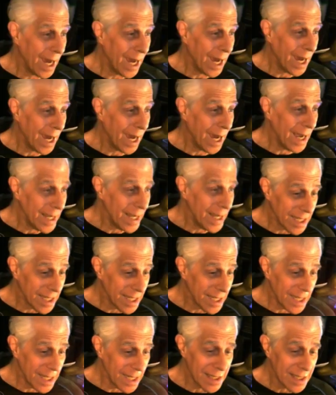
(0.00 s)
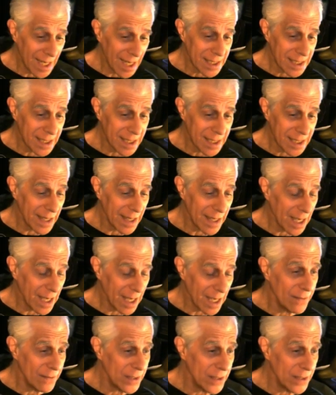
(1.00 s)
I contacted
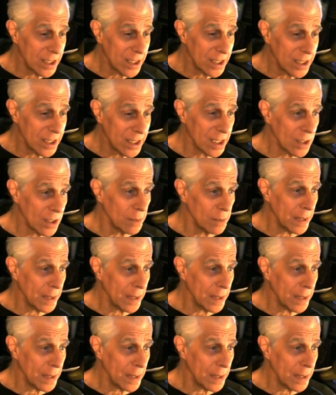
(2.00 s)
every single